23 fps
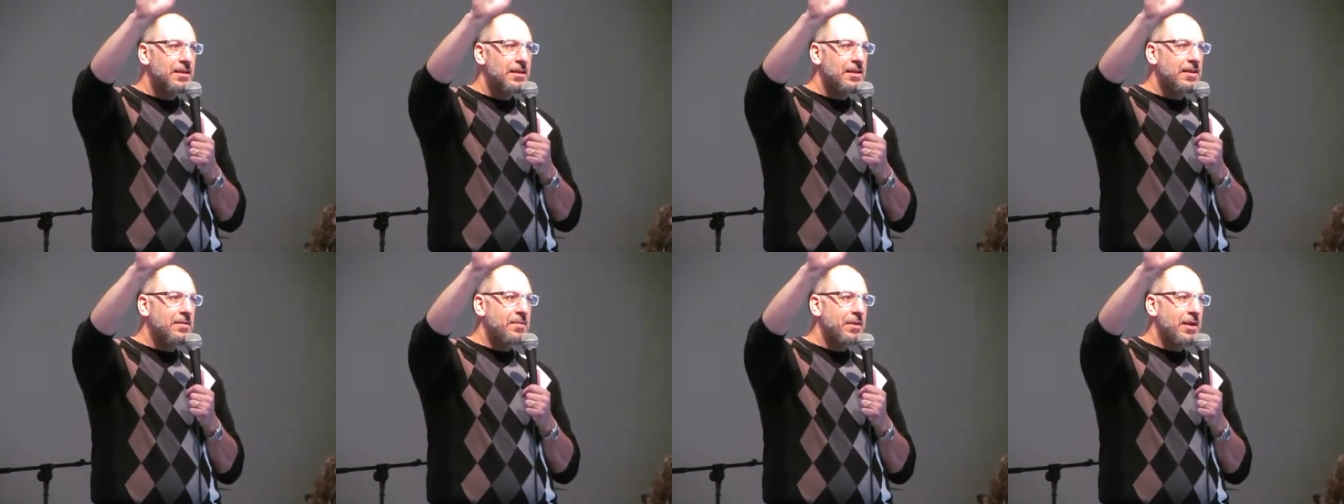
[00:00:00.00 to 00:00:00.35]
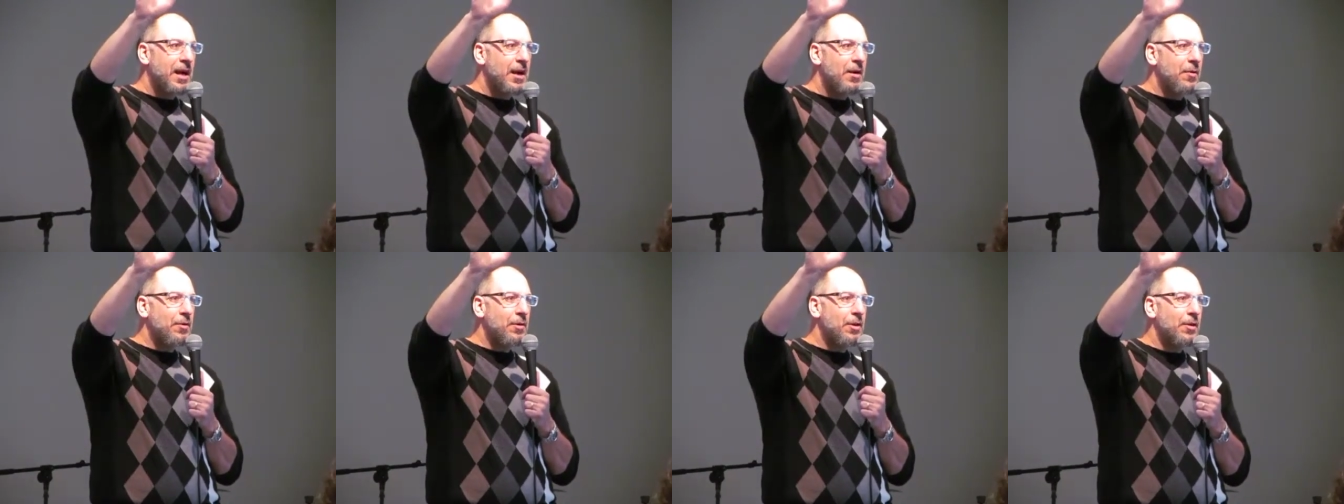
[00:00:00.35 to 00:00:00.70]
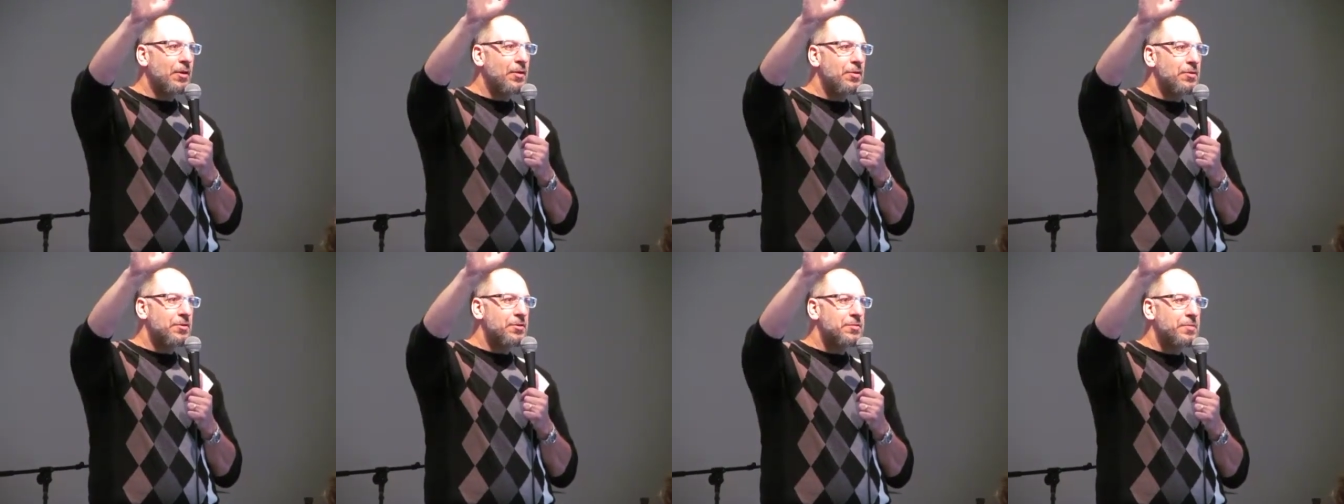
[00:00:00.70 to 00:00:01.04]
Anybody? I'll
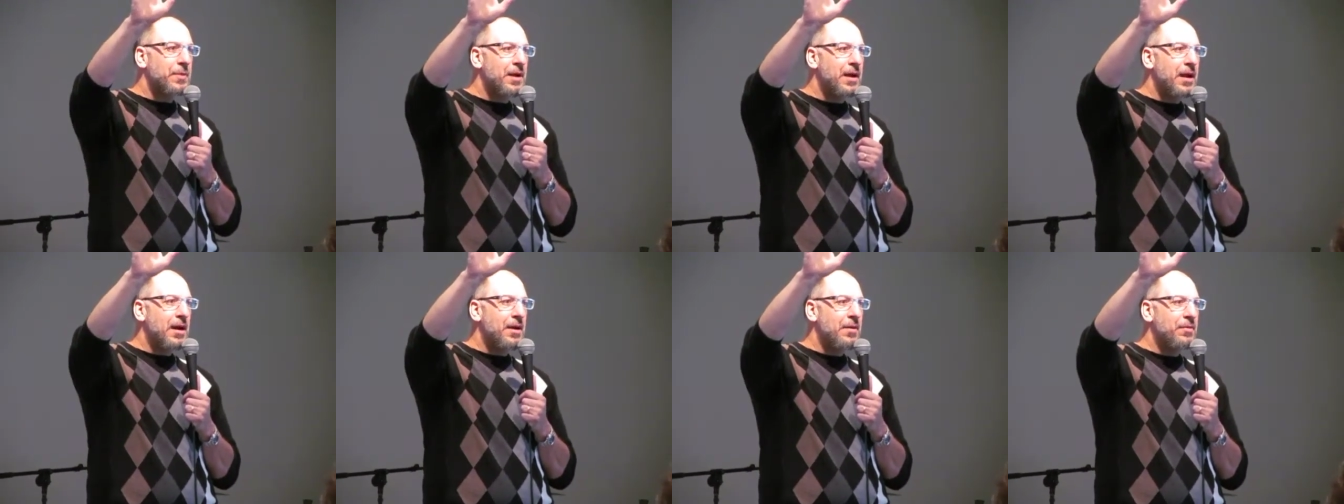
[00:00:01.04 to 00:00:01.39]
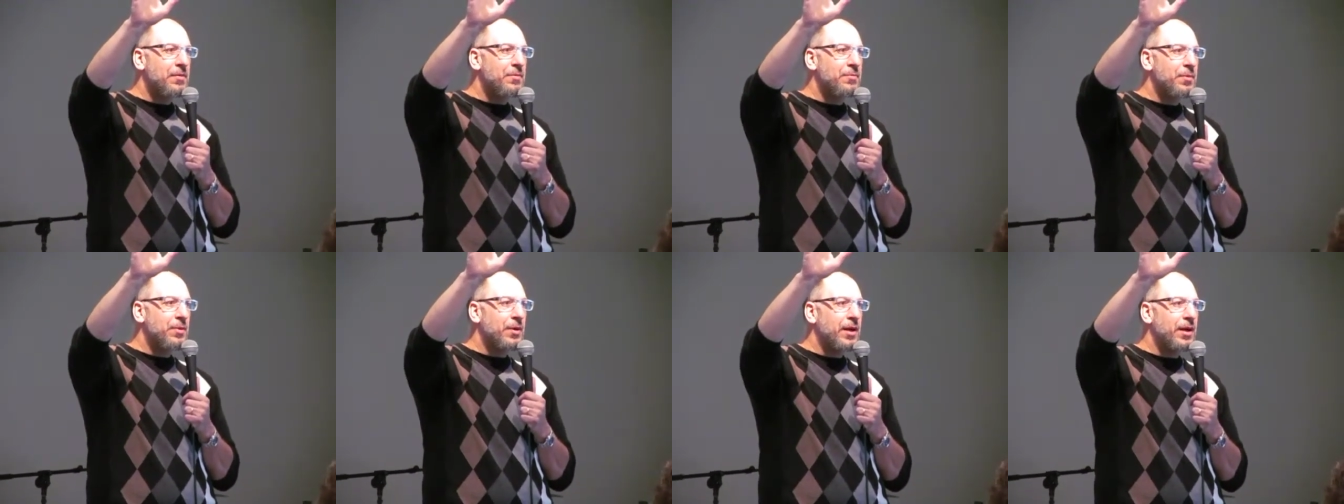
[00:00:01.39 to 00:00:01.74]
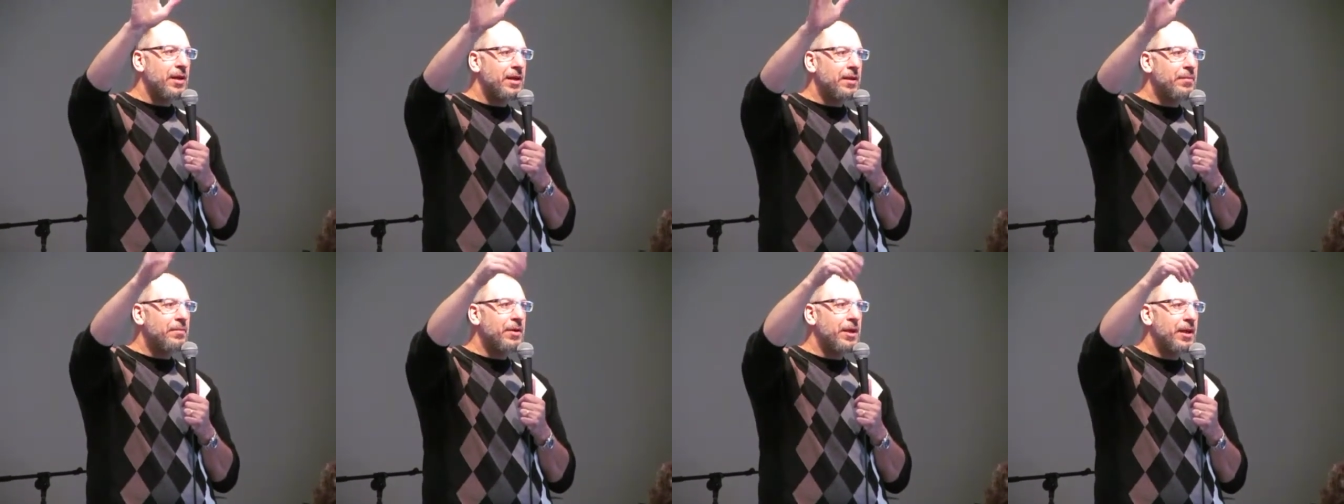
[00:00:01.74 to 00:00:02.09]
close. But who would pray?
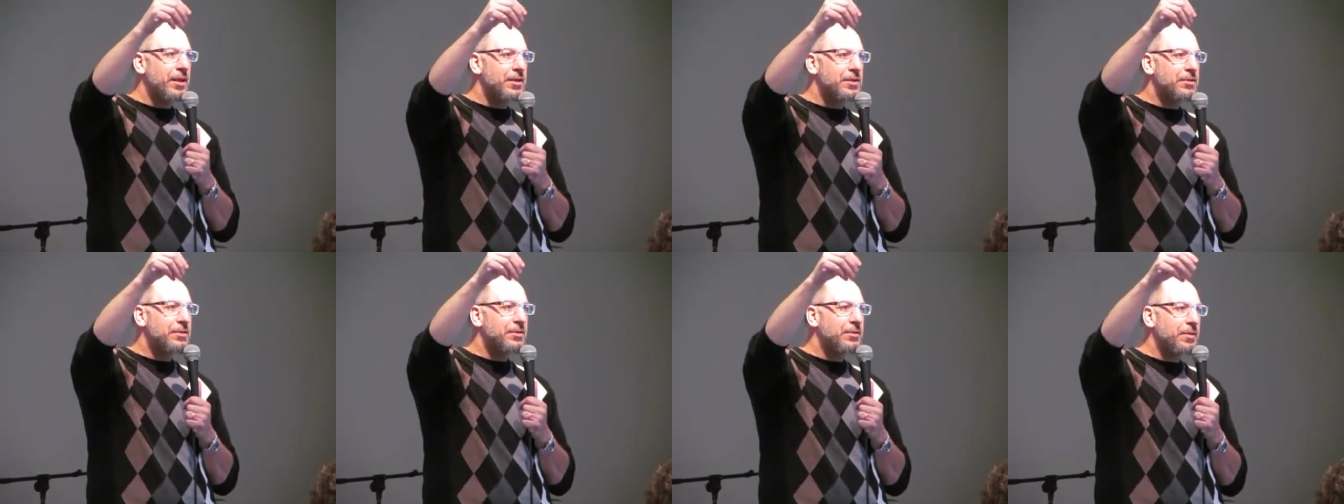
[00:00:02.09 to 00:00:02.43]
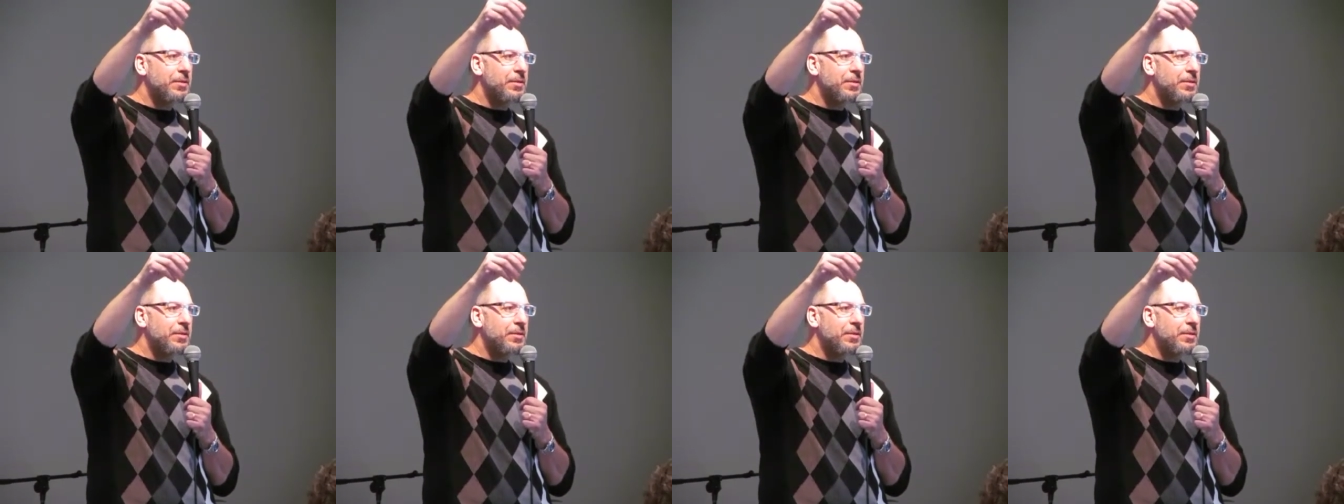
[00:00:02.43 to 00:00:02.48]
Come here, angel.